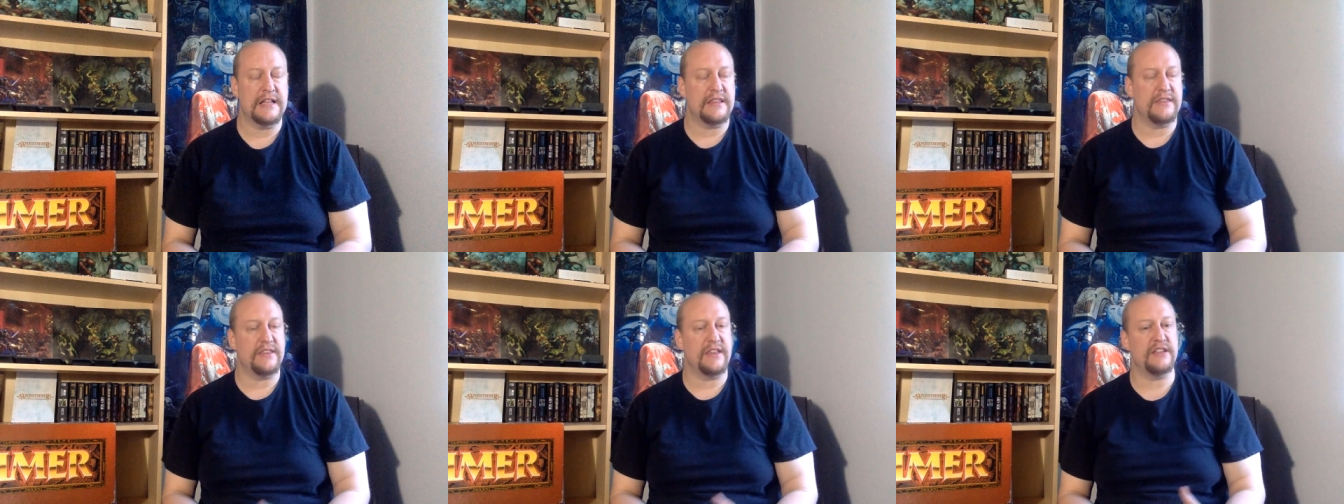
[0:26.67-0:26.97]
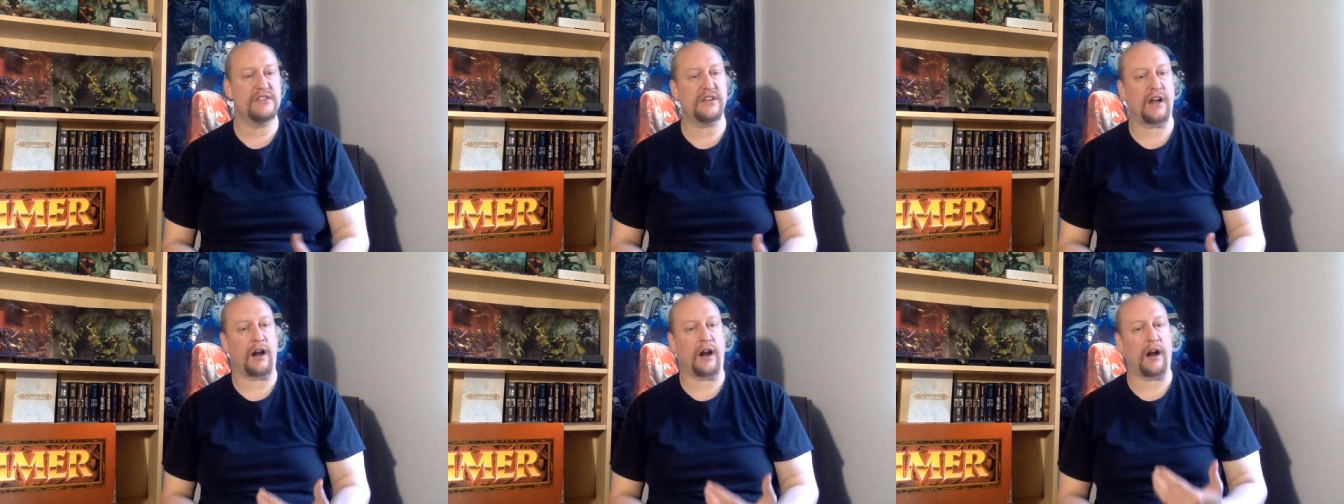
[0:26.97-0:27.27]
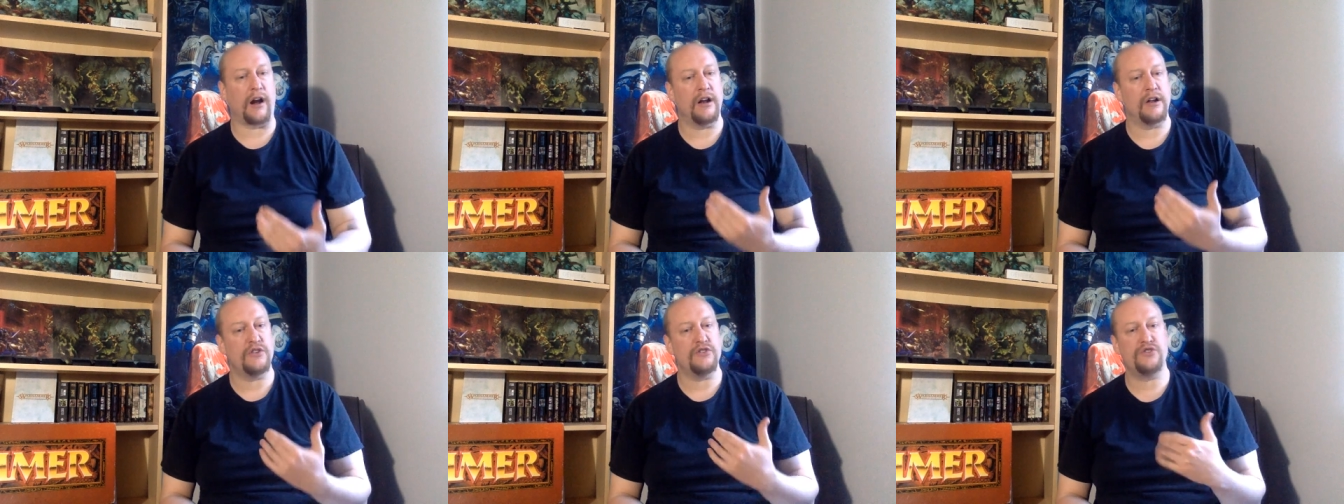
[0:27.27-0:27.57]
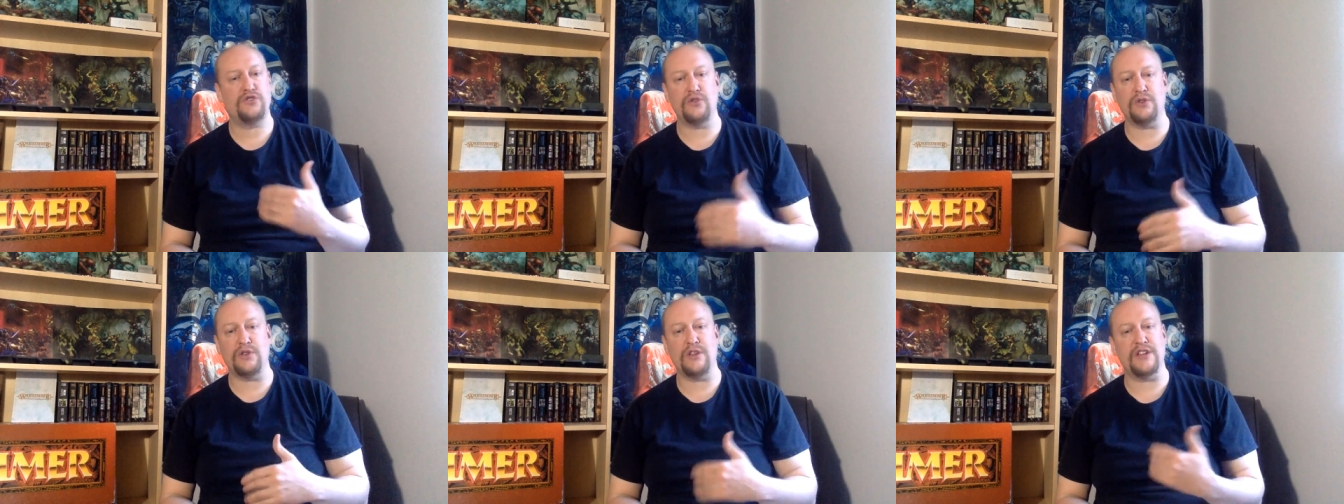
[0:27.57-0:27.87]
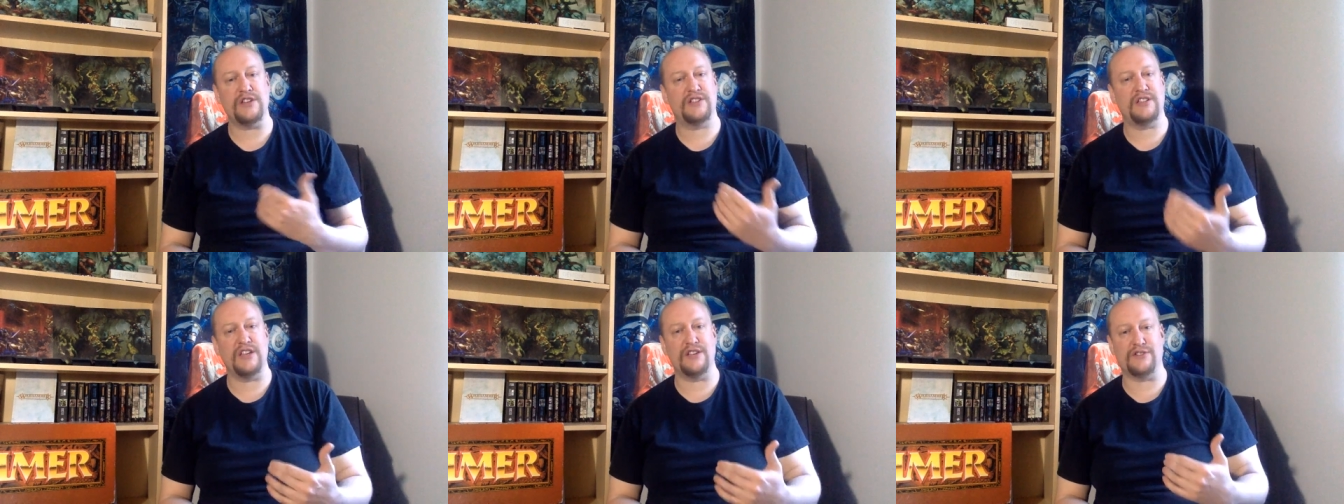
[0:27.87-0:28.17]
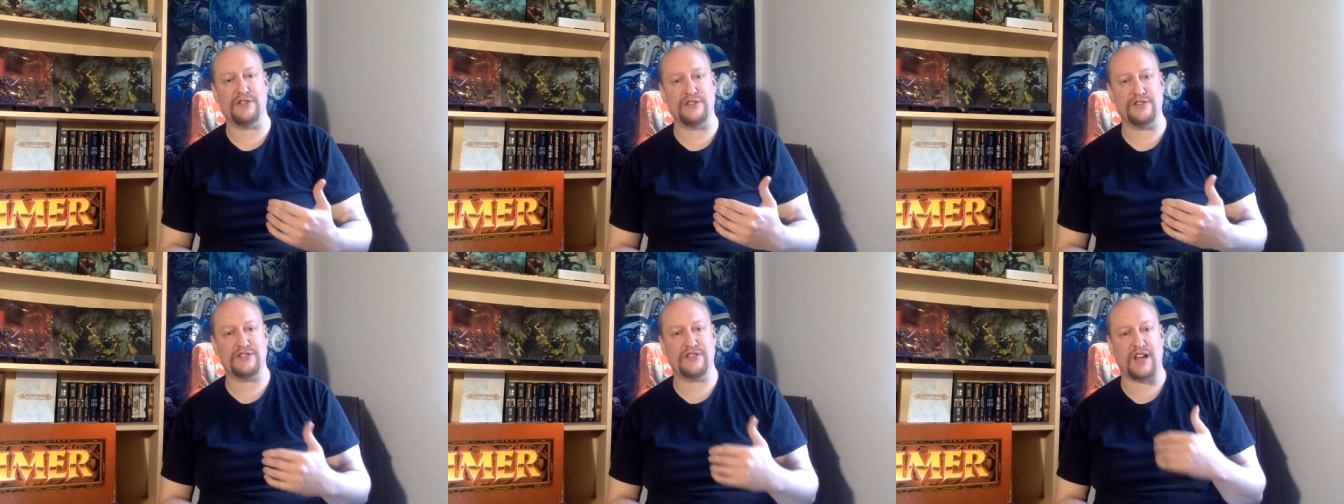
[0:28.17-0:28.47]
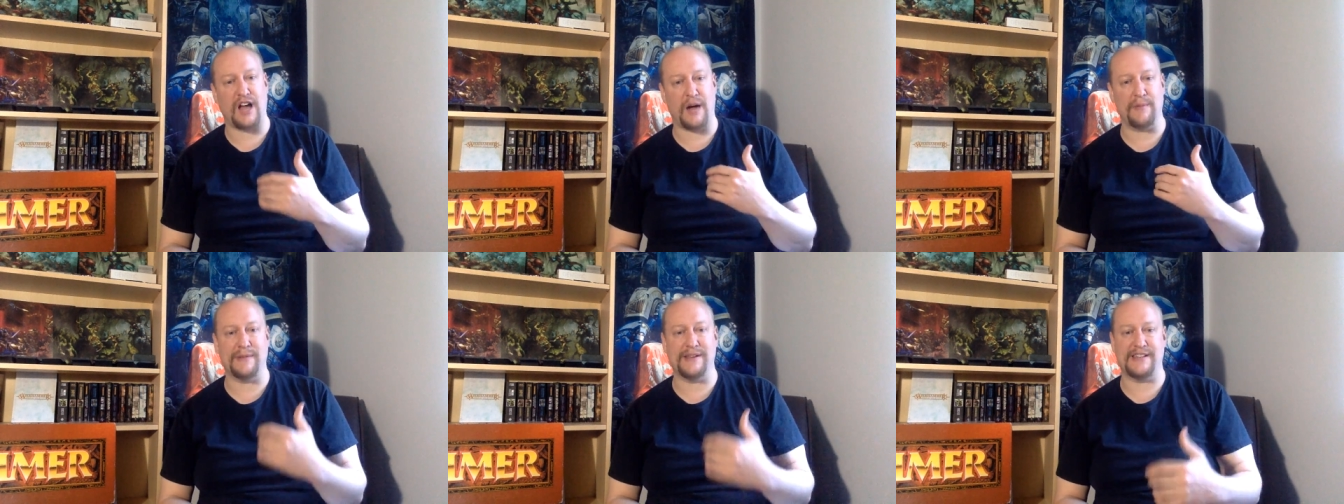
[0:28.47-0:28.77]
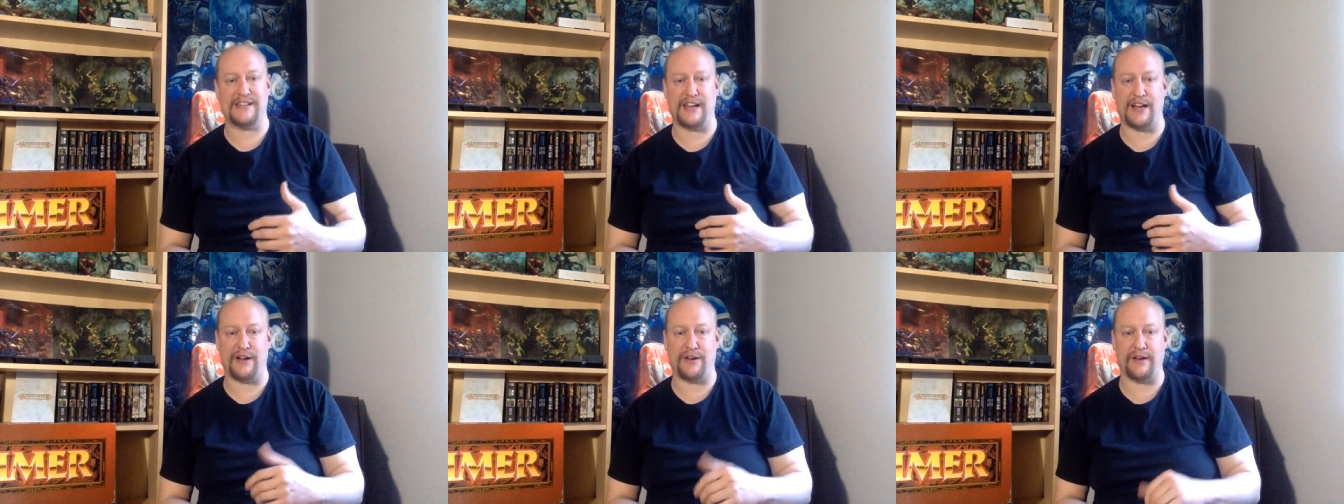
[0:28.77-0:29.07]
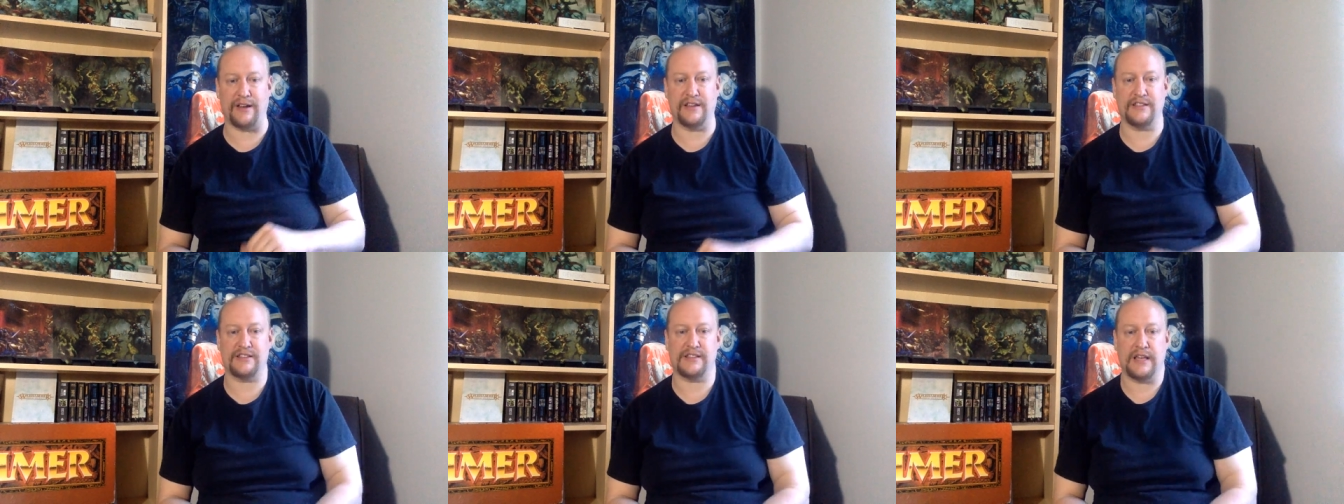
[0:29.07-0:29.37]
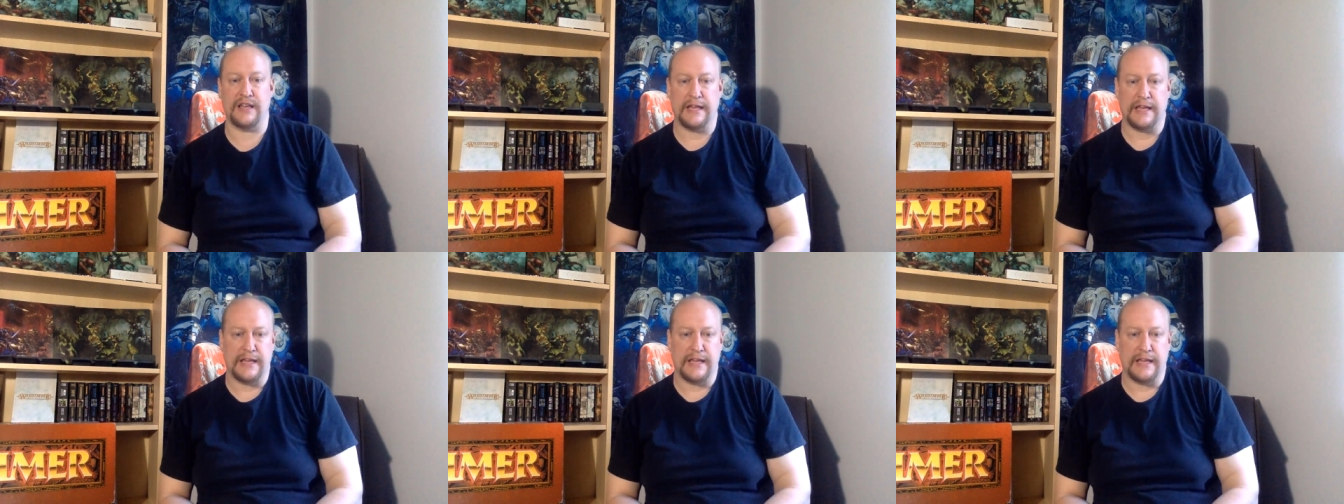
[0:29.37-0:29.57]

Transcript: These are Julius Caesar's commentaries